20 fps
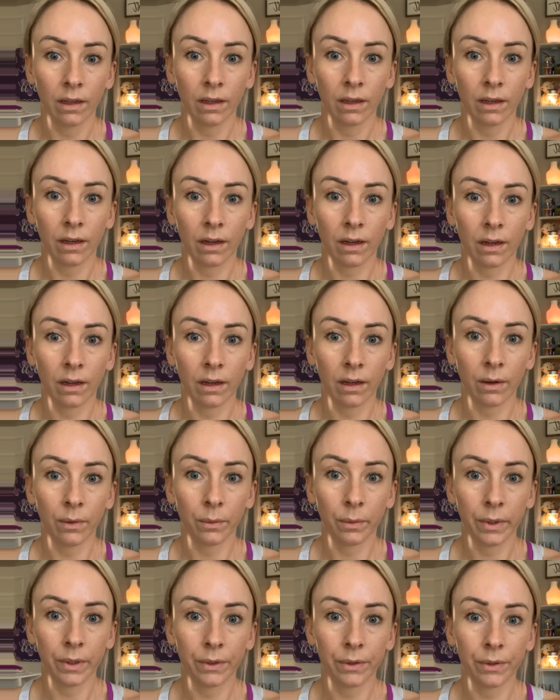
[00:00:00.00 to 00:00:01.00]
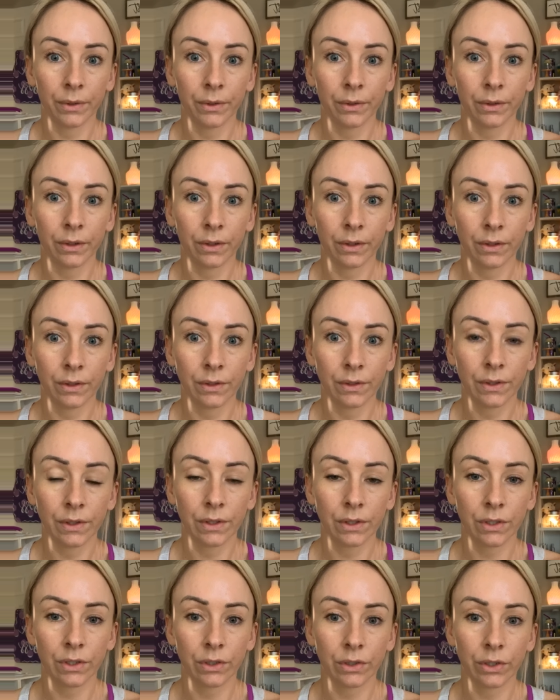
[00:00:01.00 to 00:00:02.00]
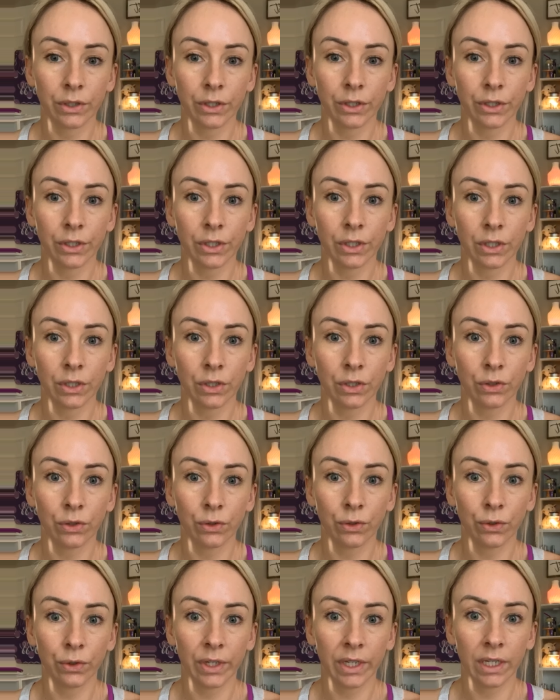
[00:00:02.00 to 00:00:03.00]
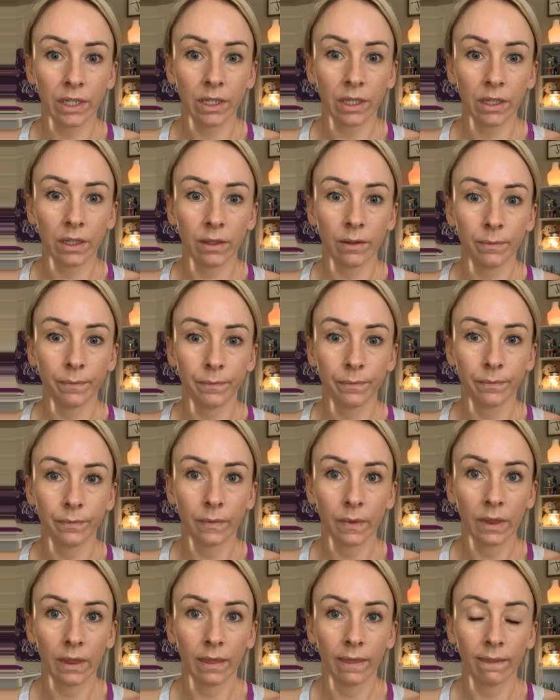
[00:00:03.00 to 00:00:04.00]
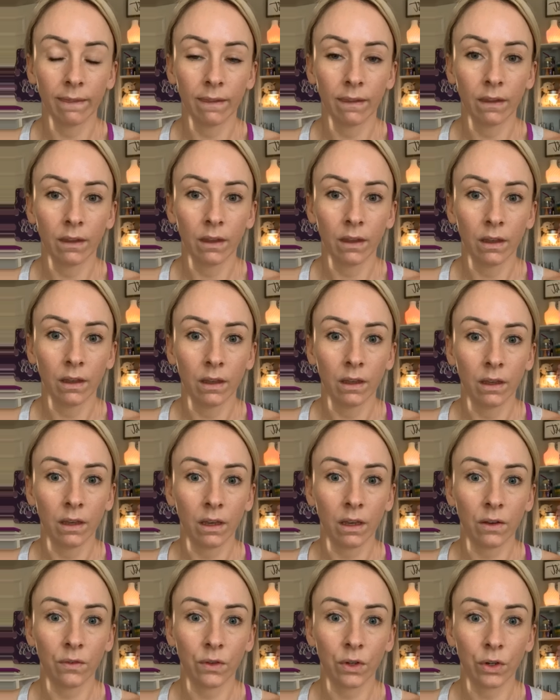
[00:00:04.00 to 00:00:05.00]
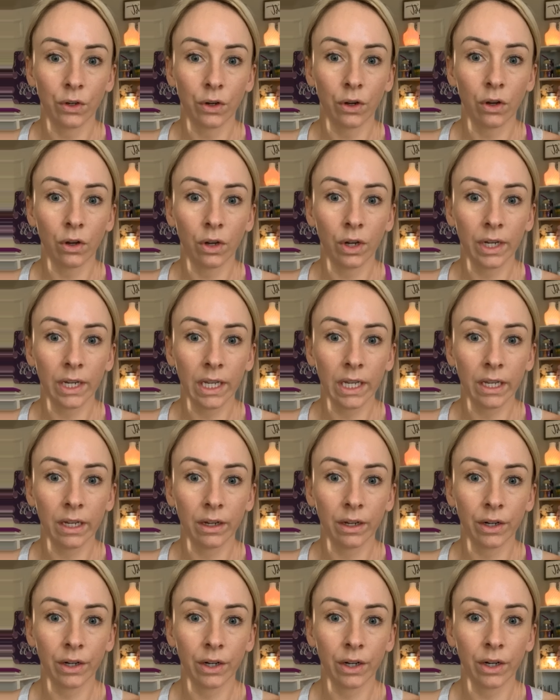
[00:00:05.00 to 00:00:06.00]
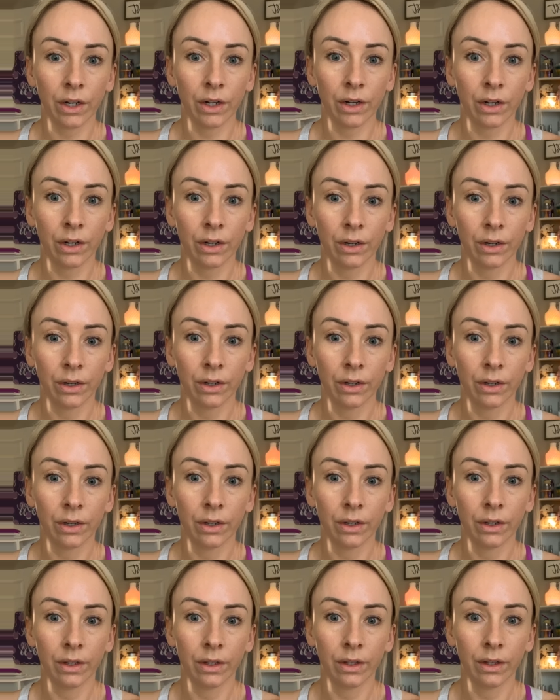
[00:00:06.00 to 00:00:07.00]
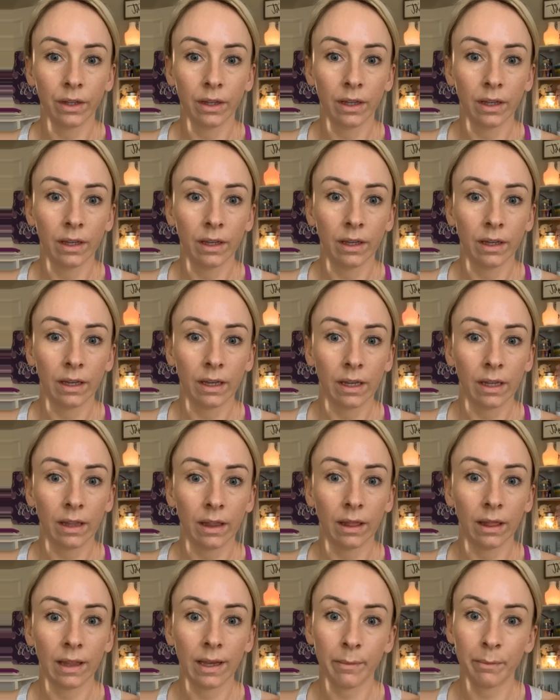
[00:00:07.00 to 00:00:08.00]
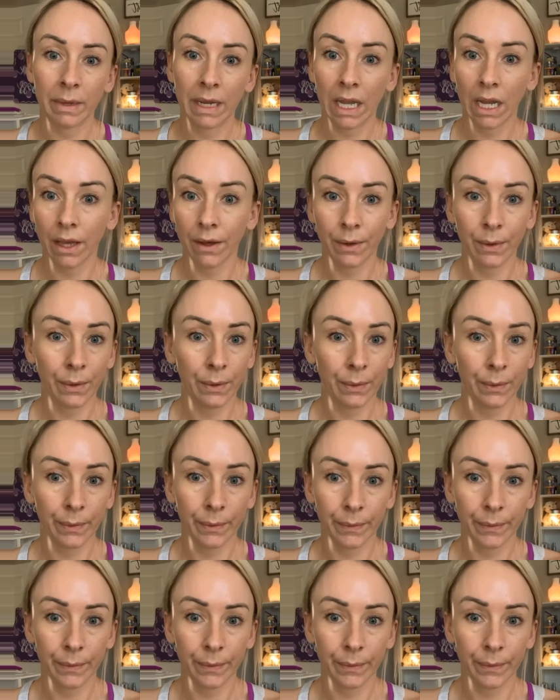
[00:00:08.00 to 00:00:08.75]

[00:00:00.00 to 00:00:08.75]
I will start talking. If you're on here, let me know.